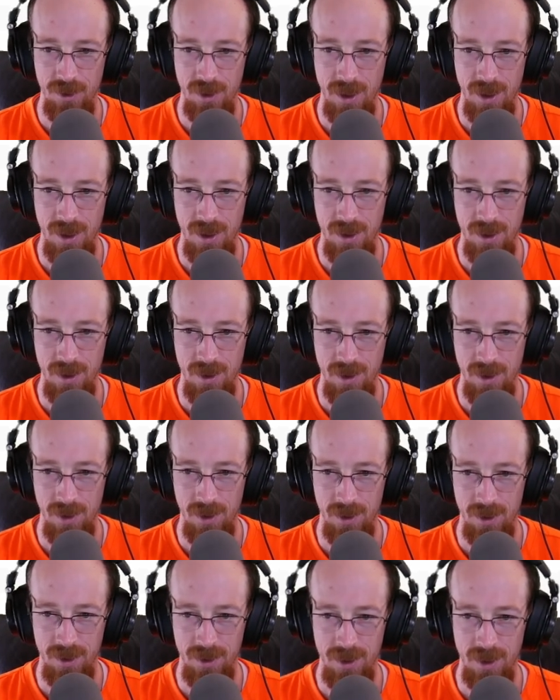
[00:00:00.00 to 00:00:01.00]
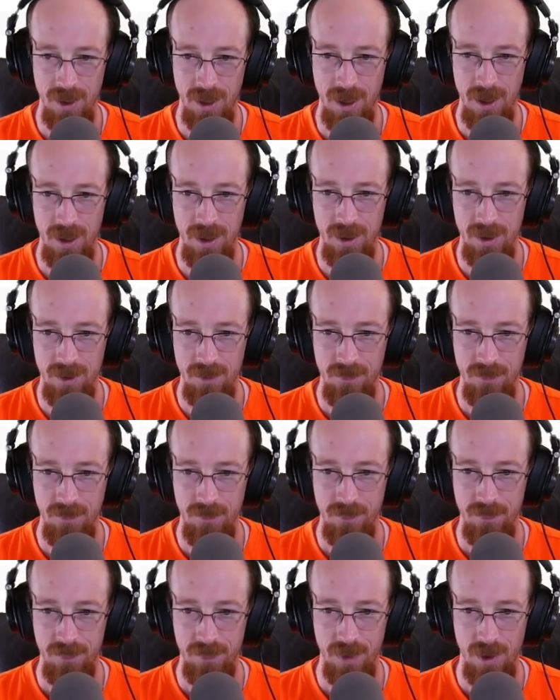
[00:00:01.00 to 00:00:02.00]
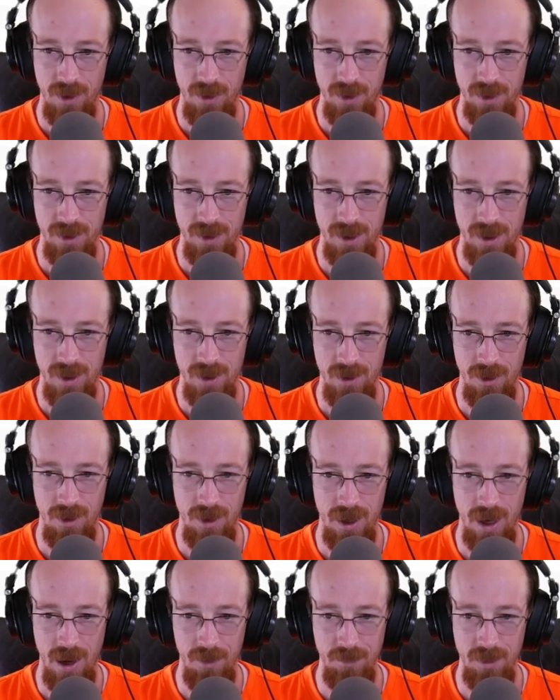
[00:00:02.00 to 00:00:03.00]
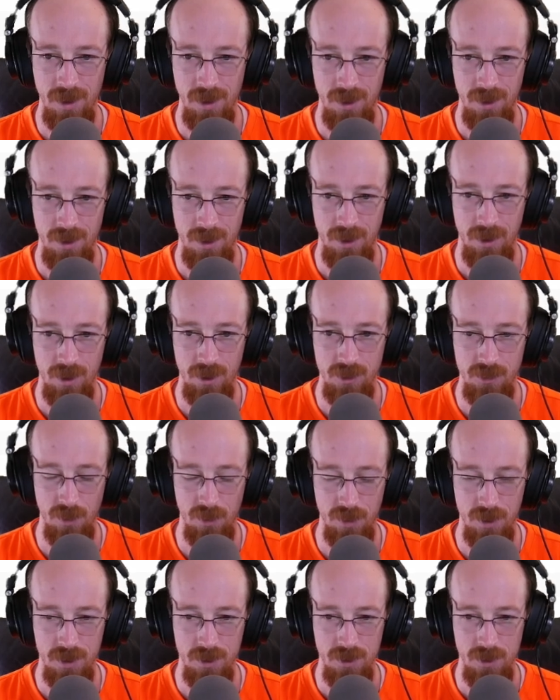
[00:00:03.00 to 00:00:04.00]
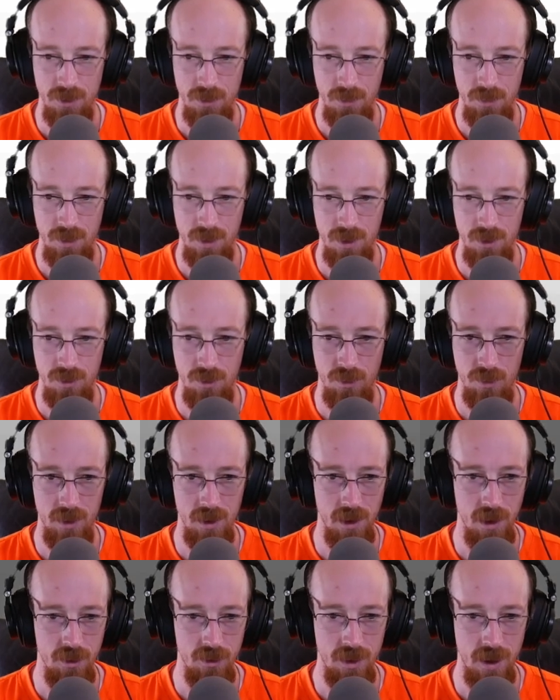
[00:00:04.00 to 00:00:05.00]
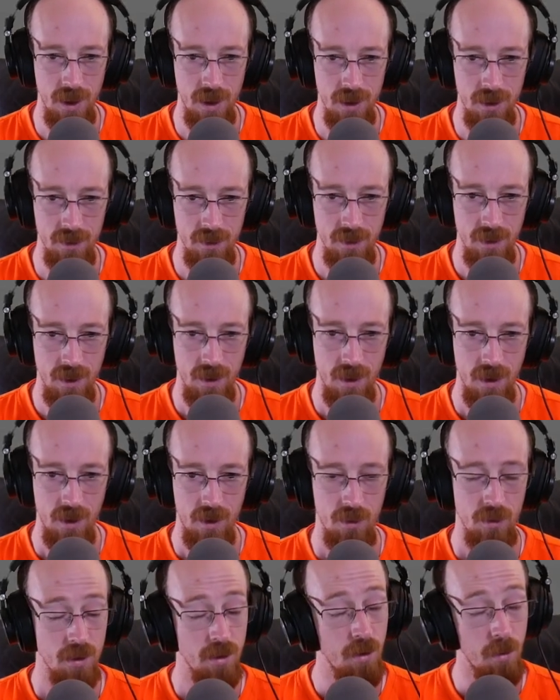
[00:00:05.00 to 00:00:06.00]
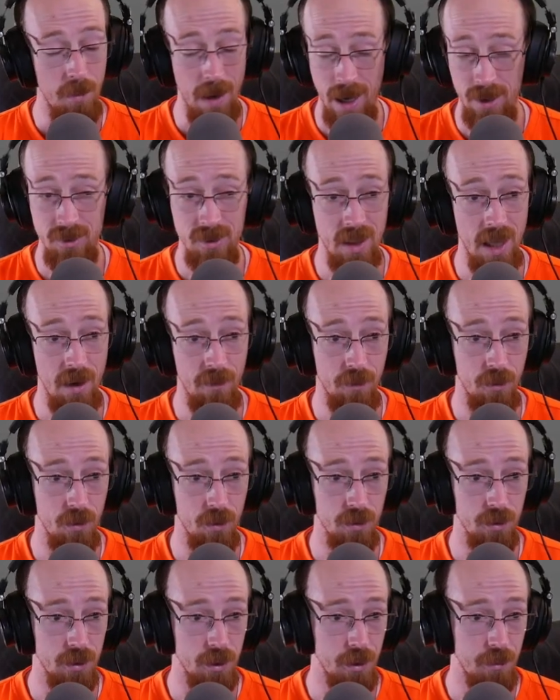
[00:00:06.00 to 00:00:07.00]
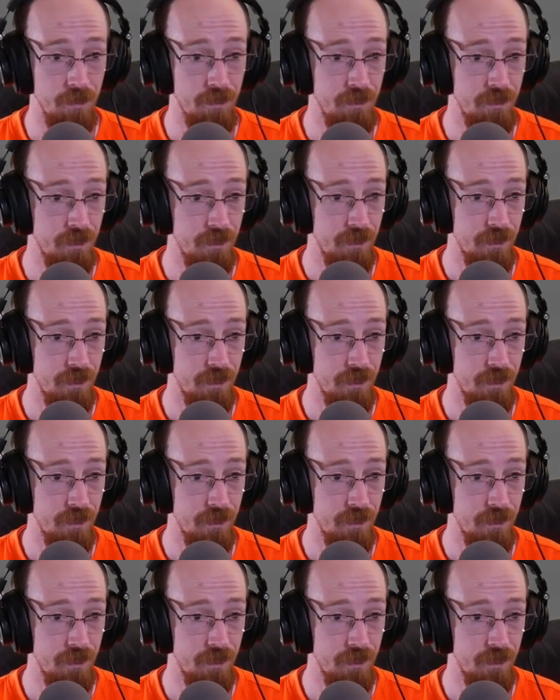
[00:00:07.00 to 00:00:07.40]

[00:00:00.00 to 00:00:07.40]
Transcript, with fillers: Okay, uh, can I? No, I can't. All right, I'm, here's what we're gonna do. We're gonna do relocate, and go back to that folder.